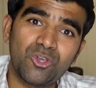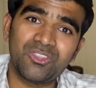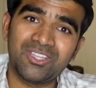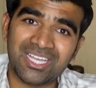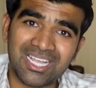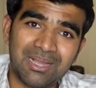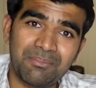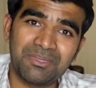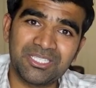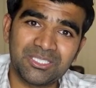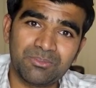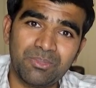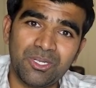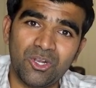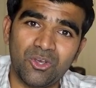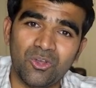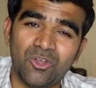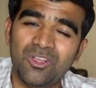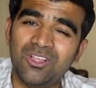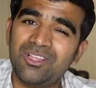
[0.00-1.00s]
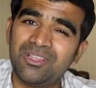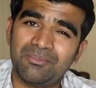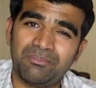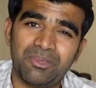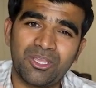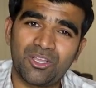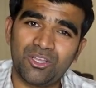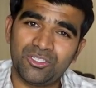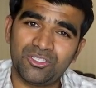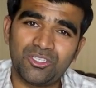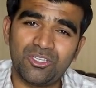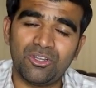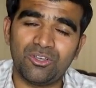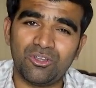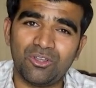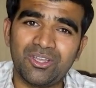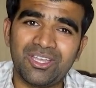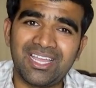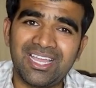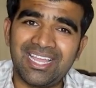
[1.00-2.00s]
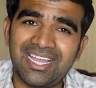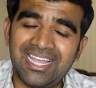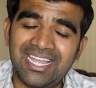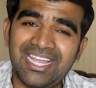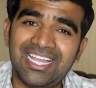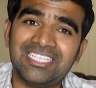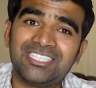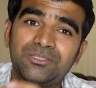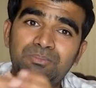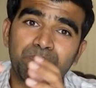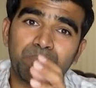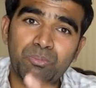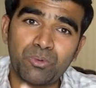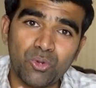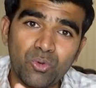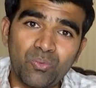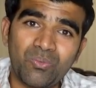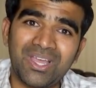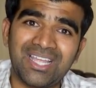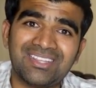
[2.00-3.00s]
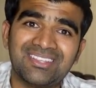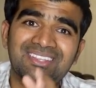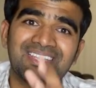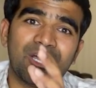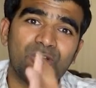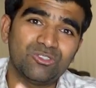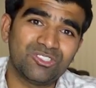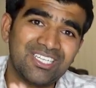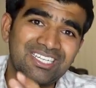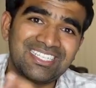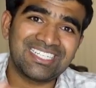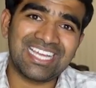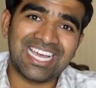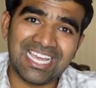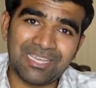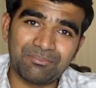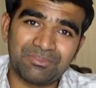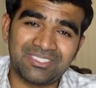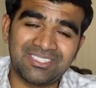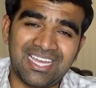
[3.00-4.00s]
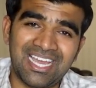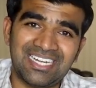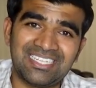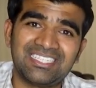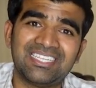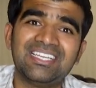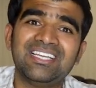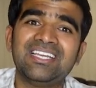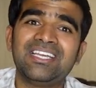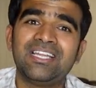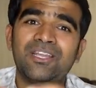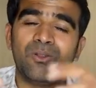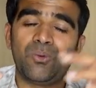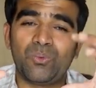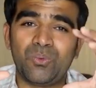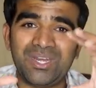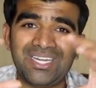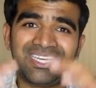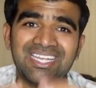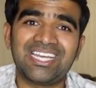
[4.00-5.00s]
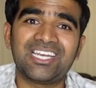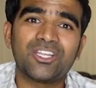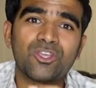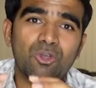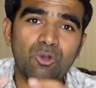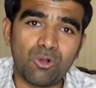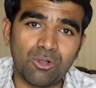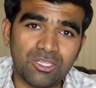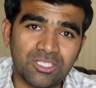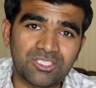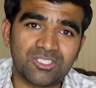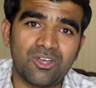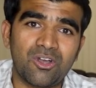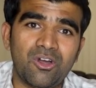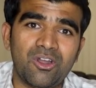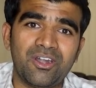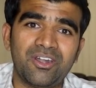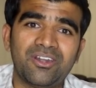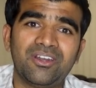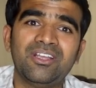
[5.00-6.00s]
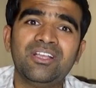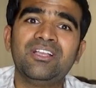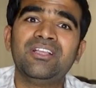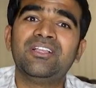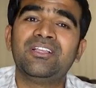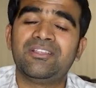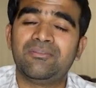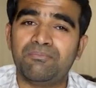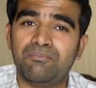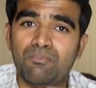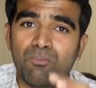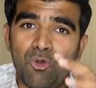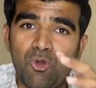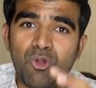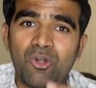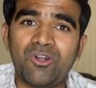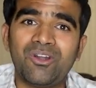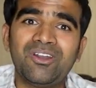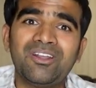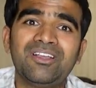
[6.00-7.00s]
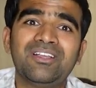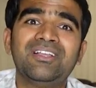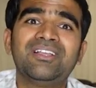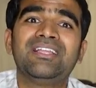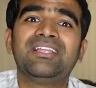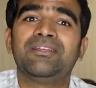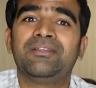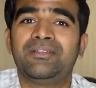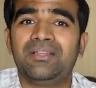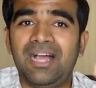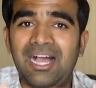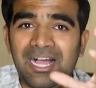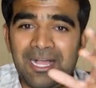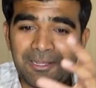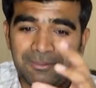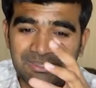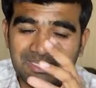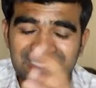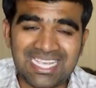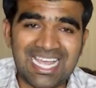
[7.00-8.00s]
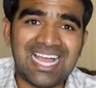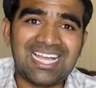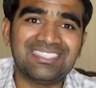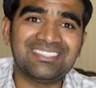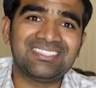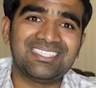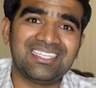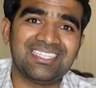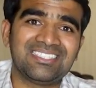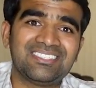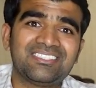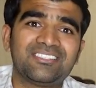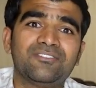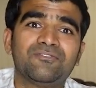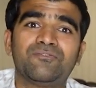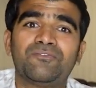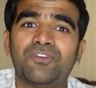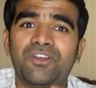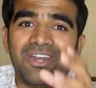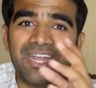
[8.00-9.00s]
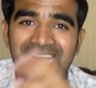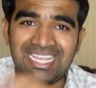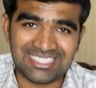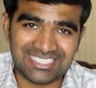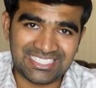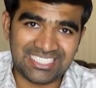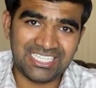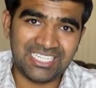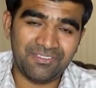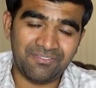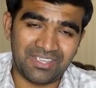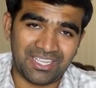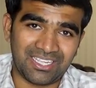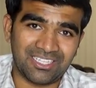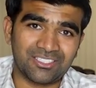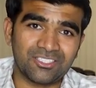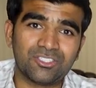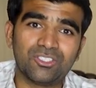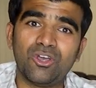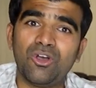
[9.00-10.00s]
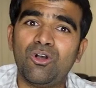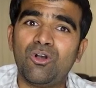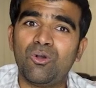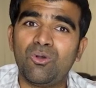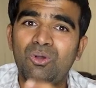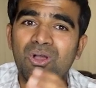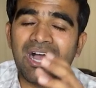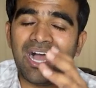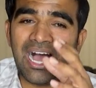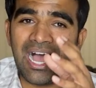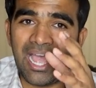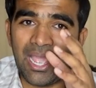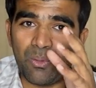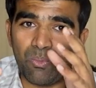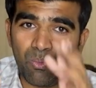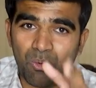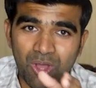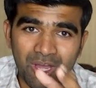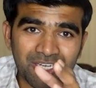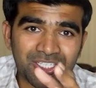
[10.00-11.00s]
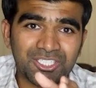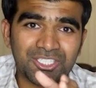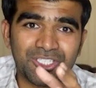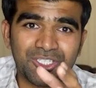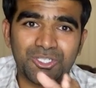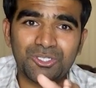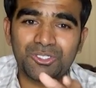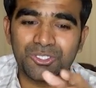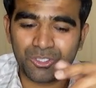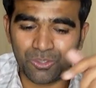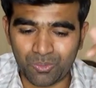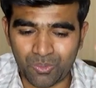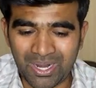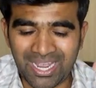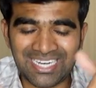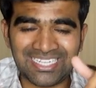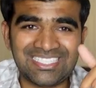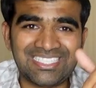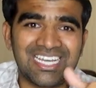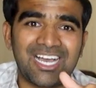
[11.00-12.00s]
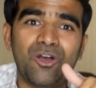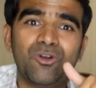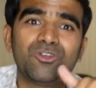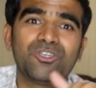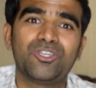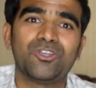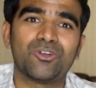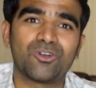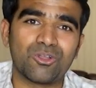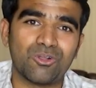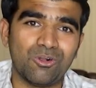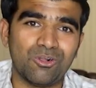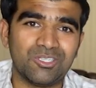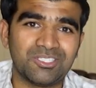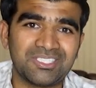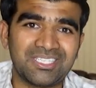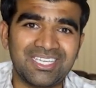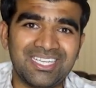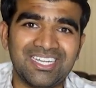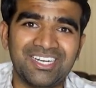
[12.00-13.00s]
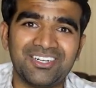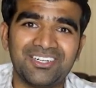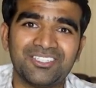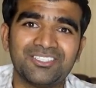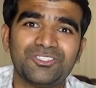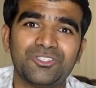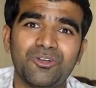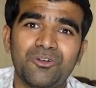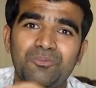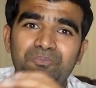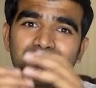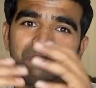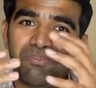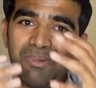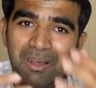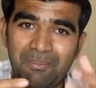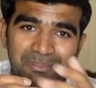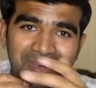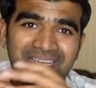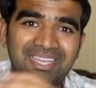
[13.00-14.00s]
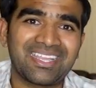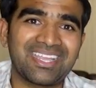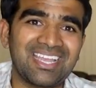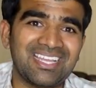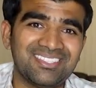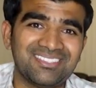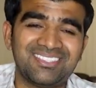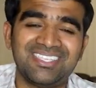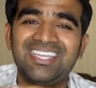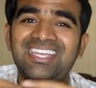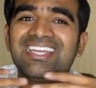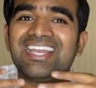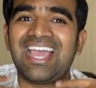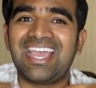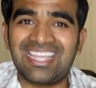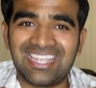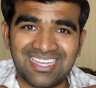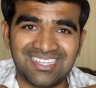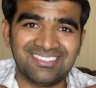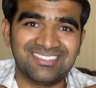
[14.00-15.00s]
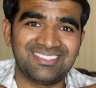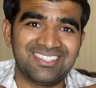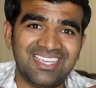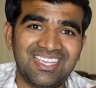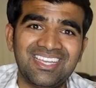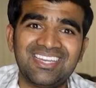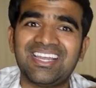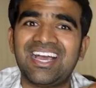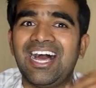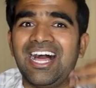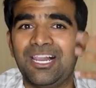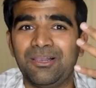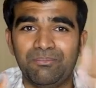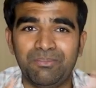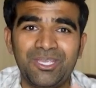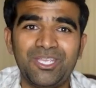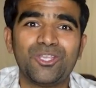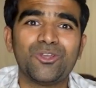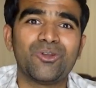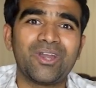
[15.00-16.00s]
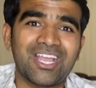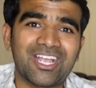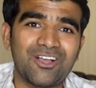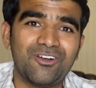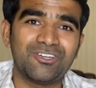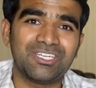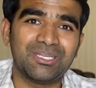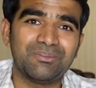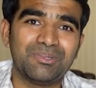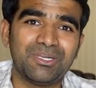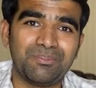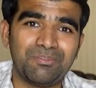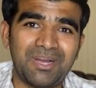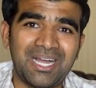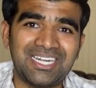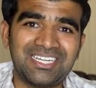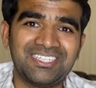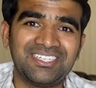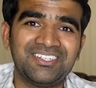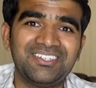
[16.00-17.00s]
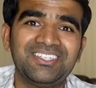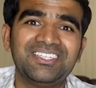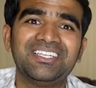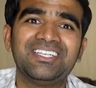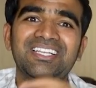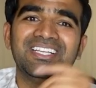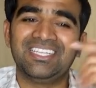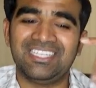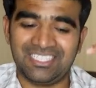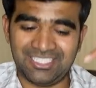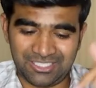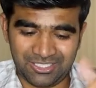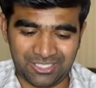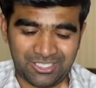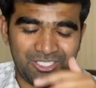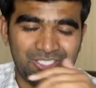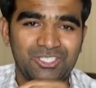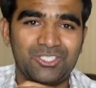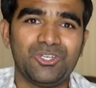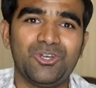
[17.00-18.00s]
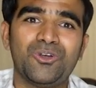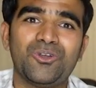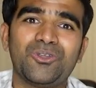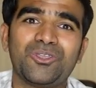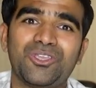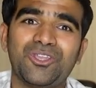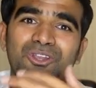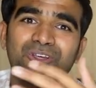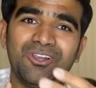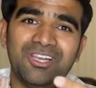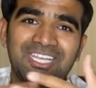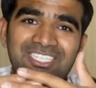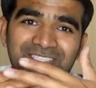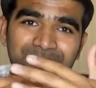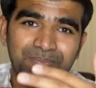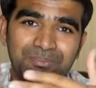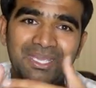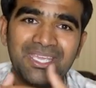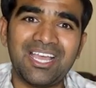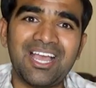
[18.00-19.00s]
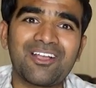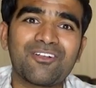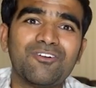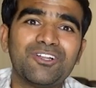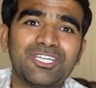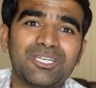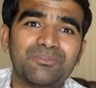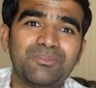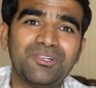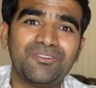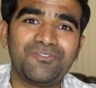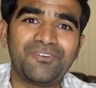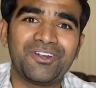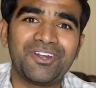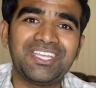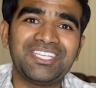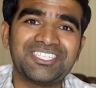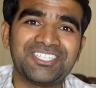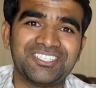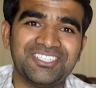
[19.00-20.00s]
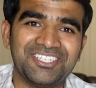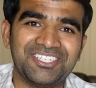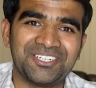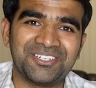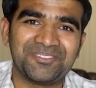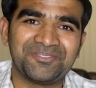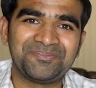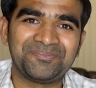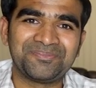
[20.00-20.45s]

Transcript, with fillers: in the comments below because you know it's proven thousand times that written goals are more uh, chances for achieving so i want you to write down your goals here so public can see it i can see it i'll be your accountable partner so you know let's be accountable for each other